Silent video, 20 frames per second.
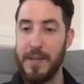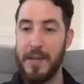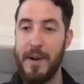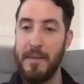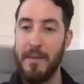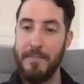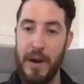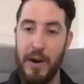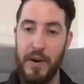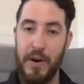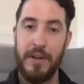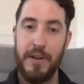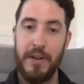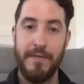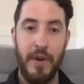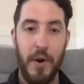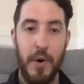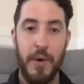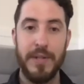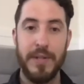married
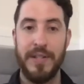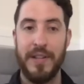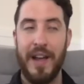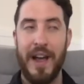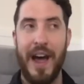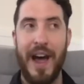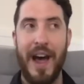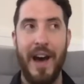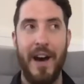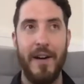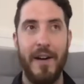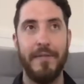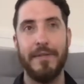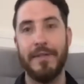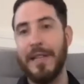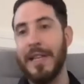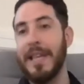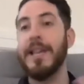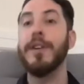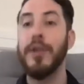folks have
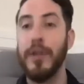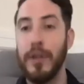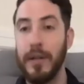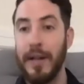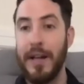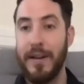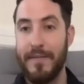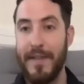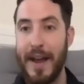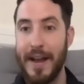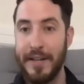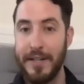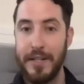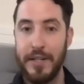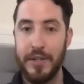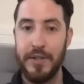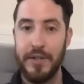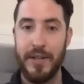legal advantage